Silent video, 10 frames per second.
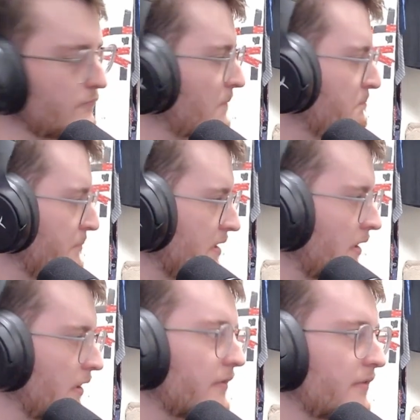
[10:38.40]

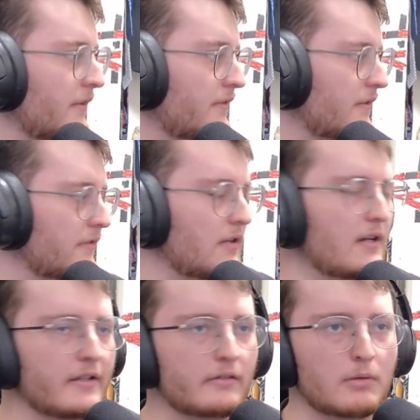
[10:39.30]
because this is not
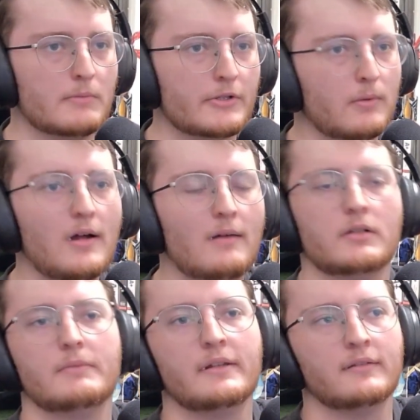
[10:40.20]
its permanent spot, I'm gonna
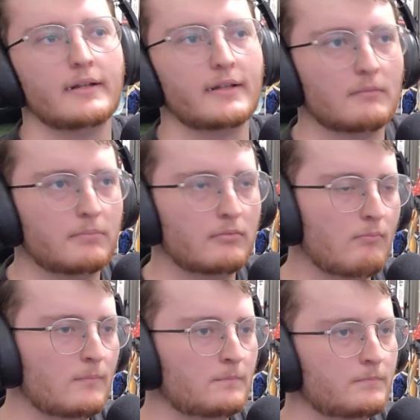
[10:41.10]
be setting up
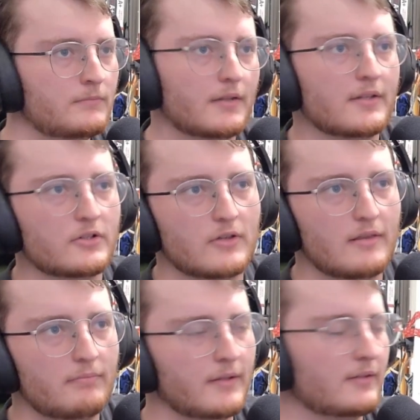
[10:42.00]
the
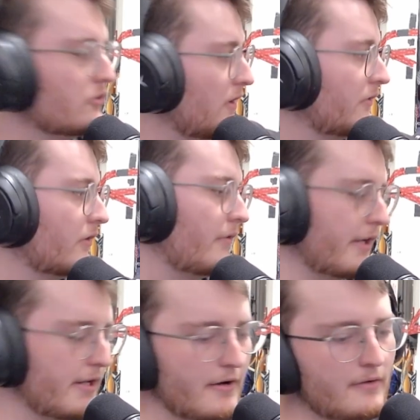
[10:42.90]
centralized server
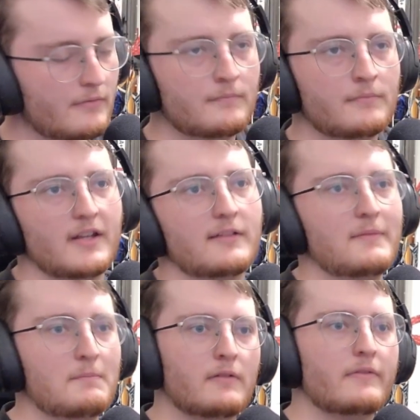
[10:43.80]
here. I'm gonna be
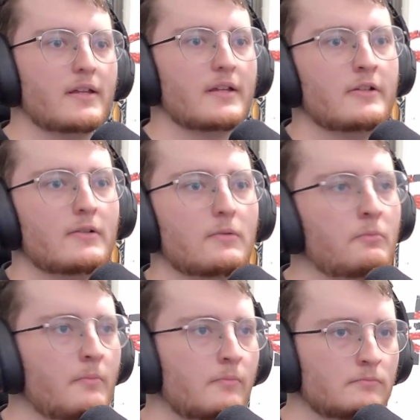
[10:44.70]
moving it to
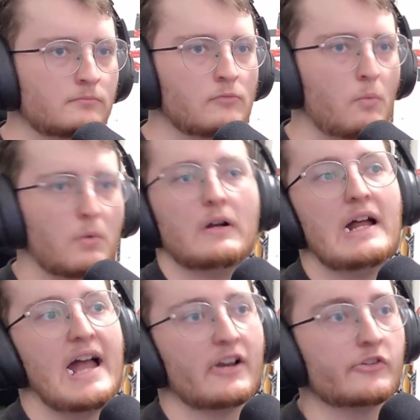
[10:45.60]
where I
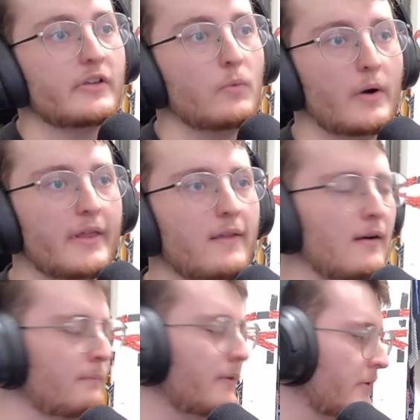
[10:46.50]
actually want it.
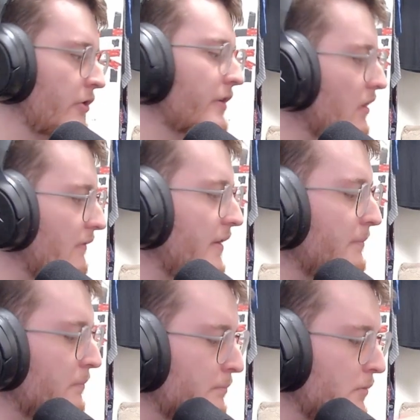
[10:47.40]
I'm gonna be turning it off,
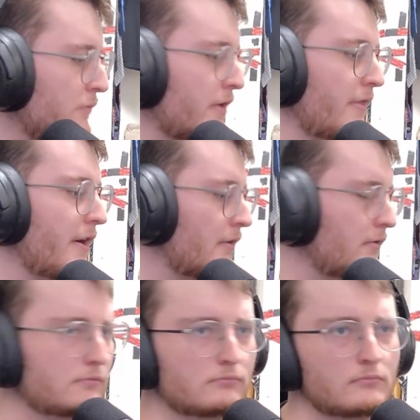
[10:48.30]
then moving it there.
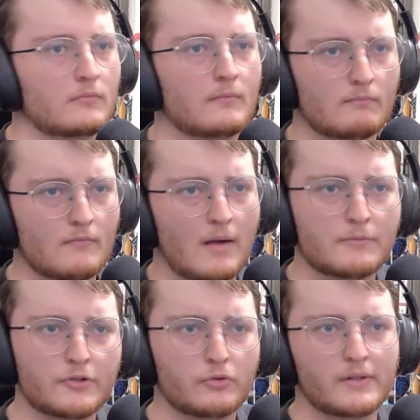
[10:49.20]
I'm
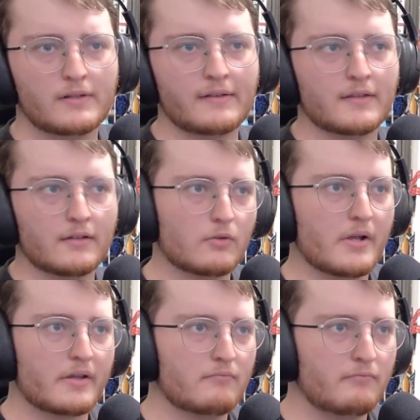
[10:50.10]
just doing it like this so I can